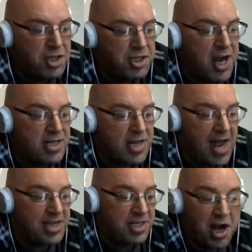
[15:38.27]
suggest
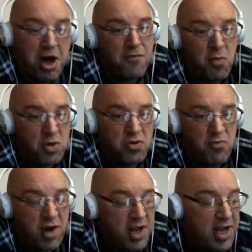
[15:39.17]
actually Arthur wasn't
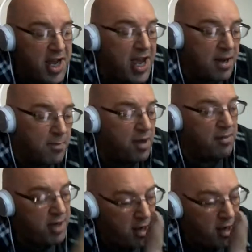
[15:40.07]
really a king, but